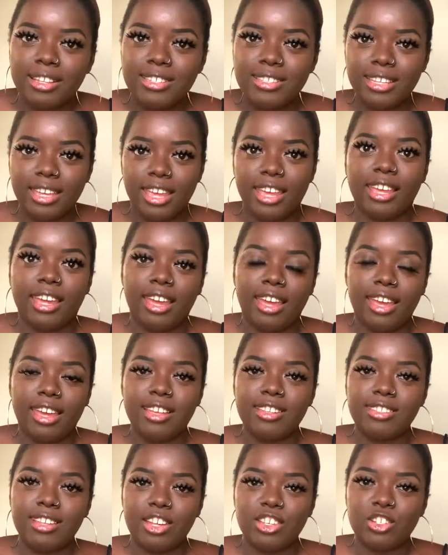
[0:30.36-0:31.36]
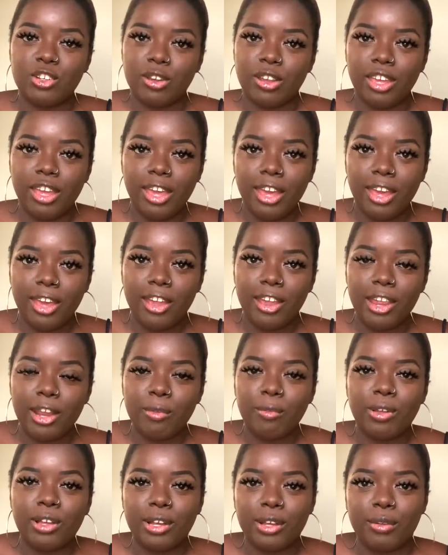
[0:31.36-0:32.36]
A K A Is That Your Hair, and
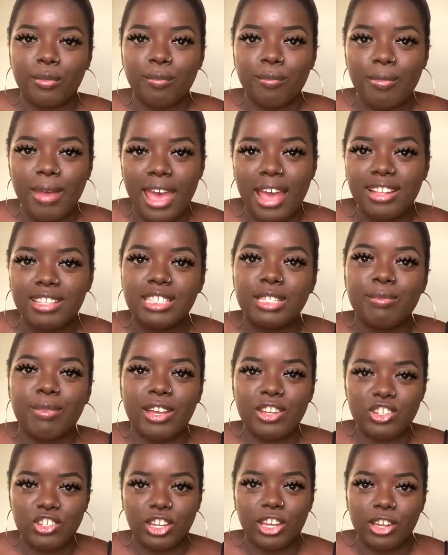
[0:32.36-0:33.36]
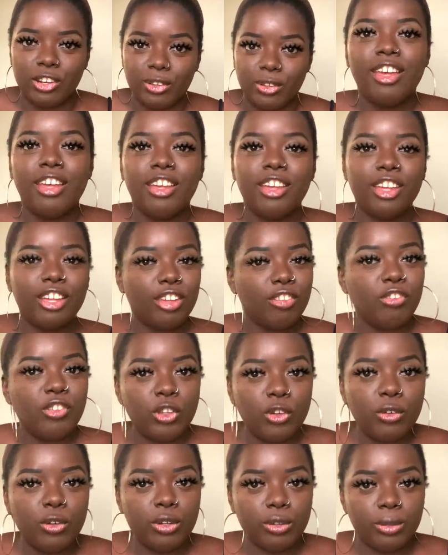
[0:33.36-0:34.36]
welcome back to my channel. If
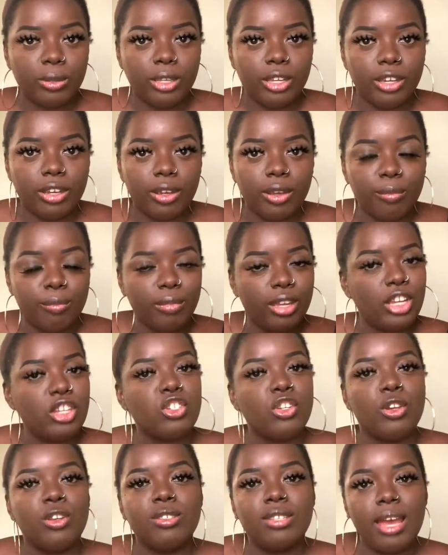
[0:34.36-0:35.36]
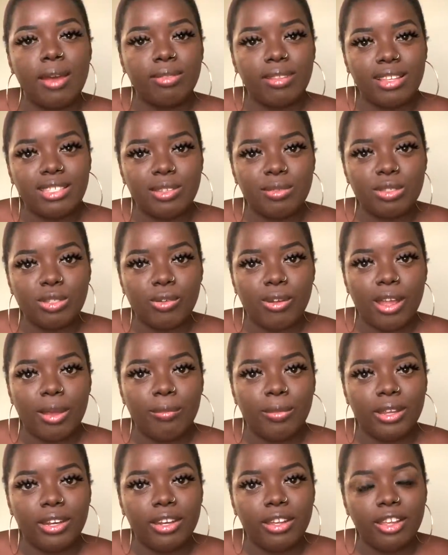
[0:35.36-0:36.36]
you're new here, make sure you tap that subscribe
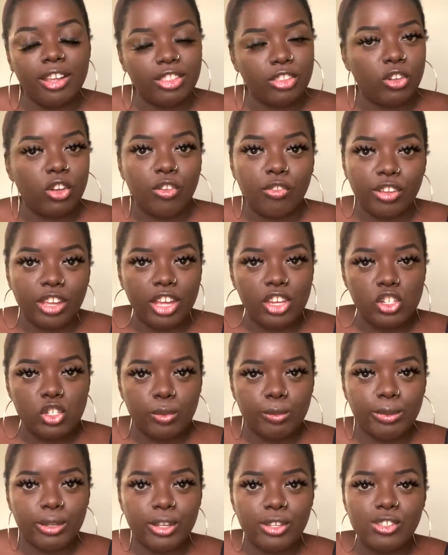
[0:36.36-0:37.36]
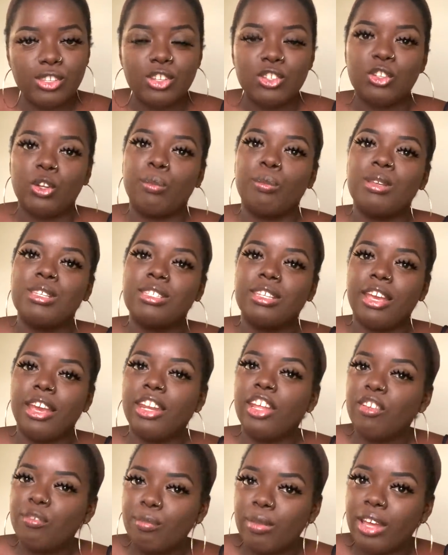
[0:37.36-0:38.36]
button and hit the notification bell so that you don't miss any
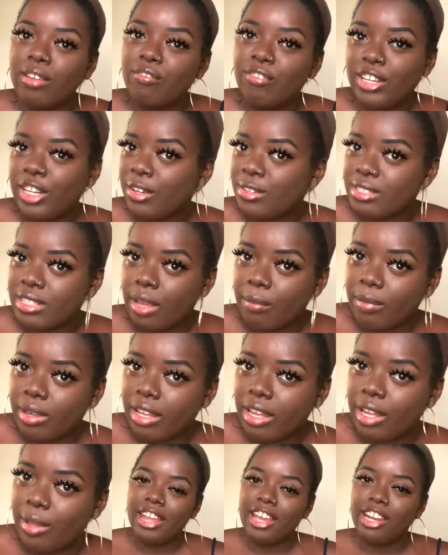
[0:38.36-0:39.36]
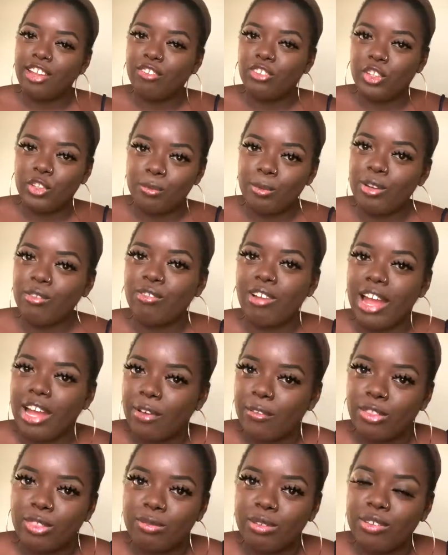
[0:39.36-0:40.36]
of my videos coming up. And if you've been rocking
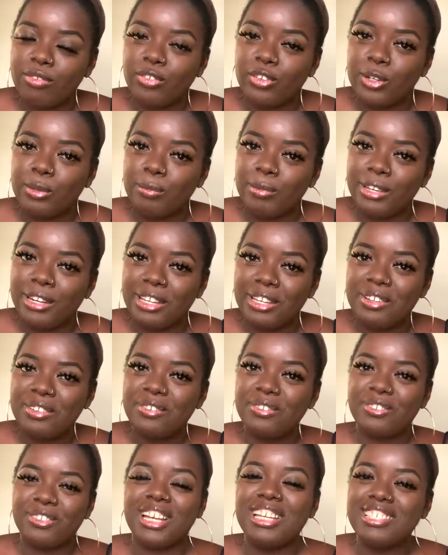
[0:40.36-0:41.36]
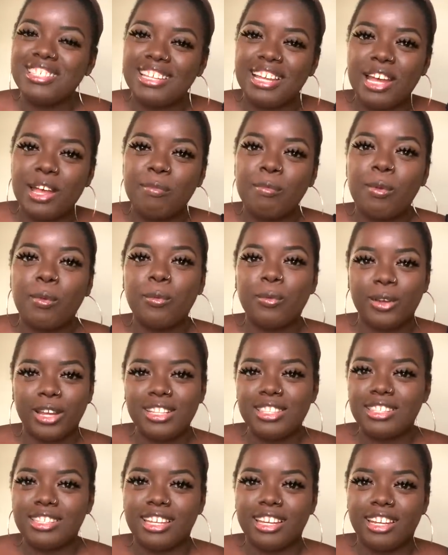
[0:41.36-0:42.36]
with me for a minute, what's up,
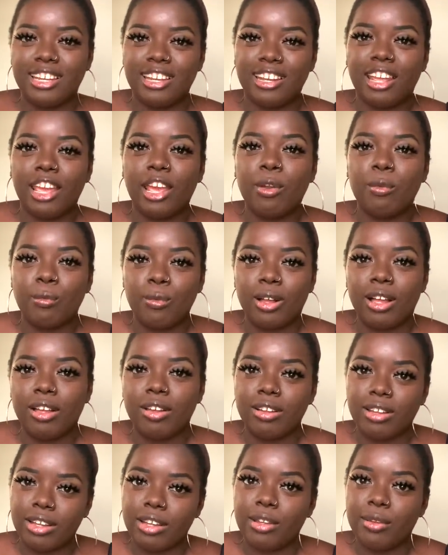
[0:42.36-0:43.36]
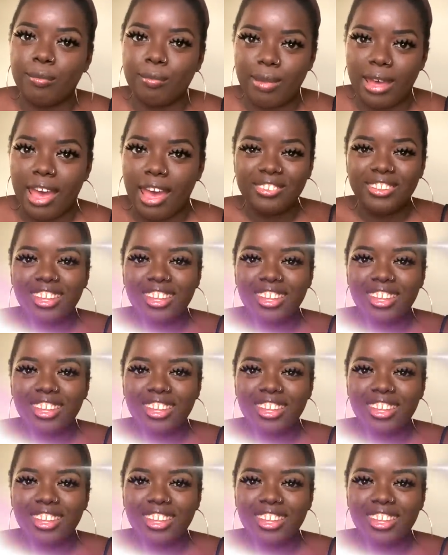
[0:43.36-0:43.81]
what's good, and welcome back.